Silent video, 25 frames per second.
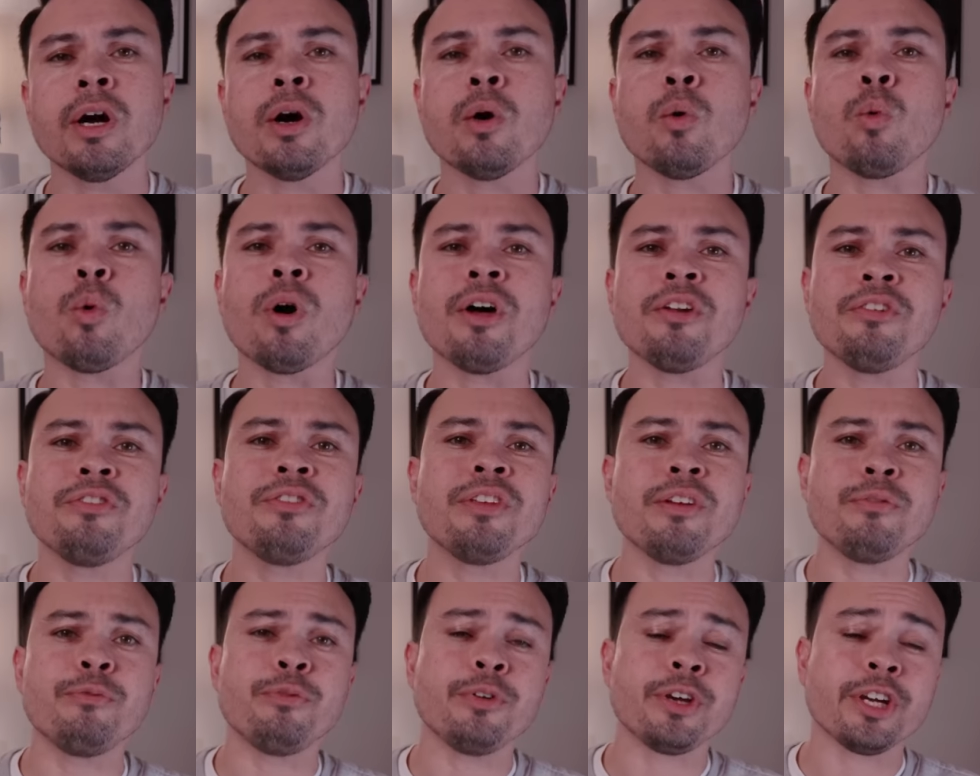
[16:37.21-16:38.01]
once
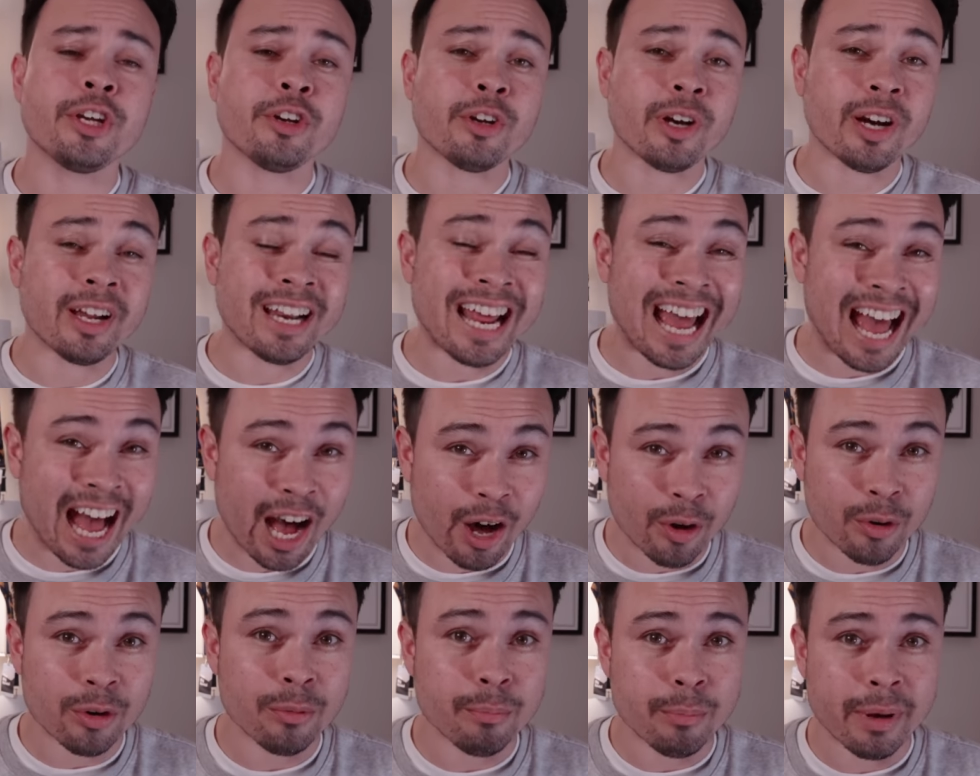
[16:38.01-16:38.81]
they figure out
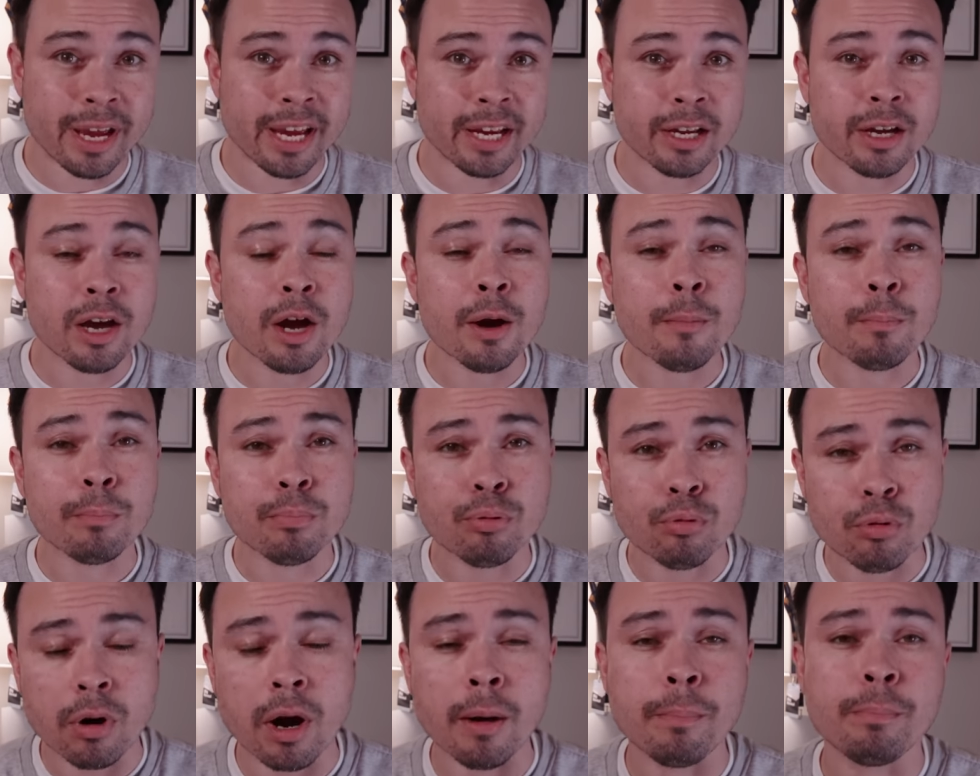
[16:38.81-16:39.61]
how to make
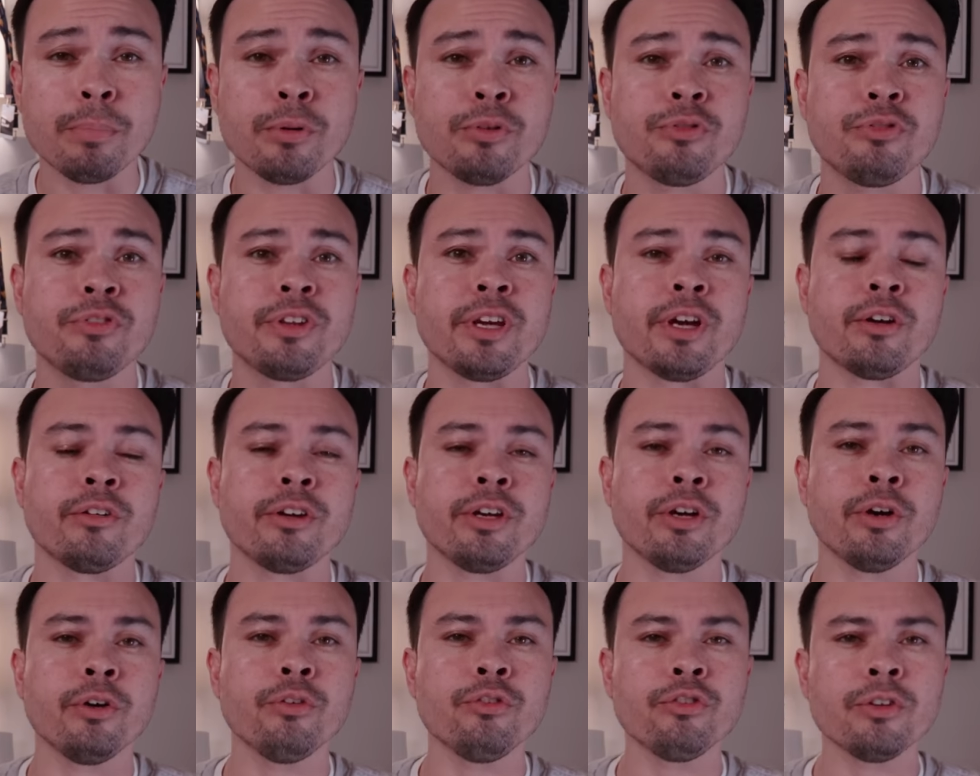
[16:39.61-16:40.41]
proper
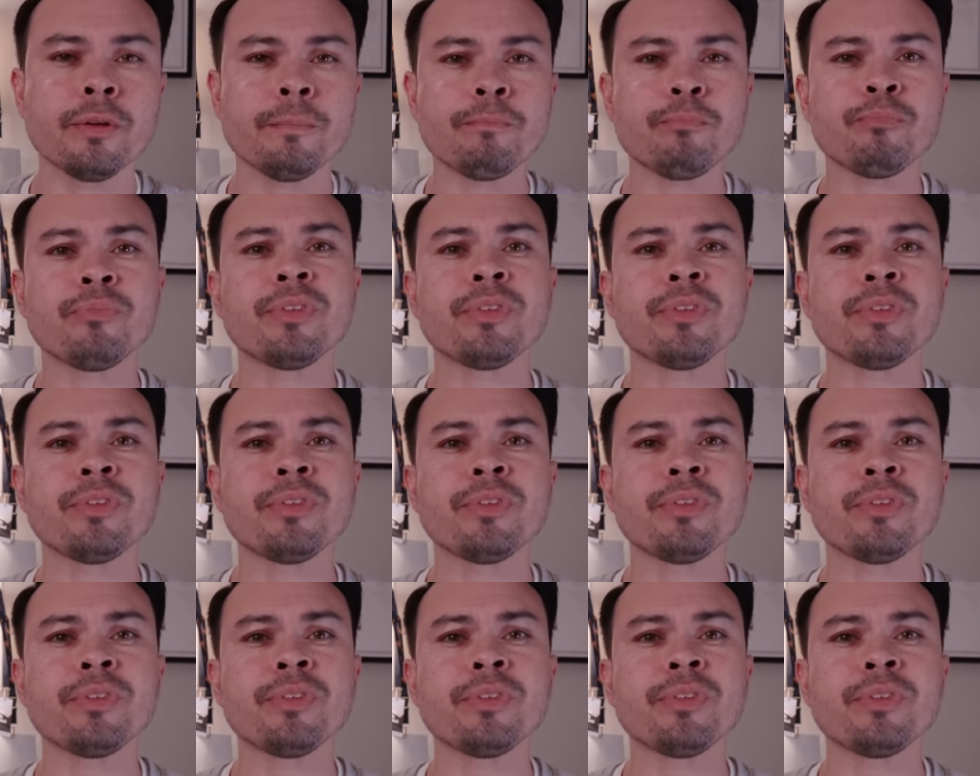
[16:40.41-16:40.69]
stereos,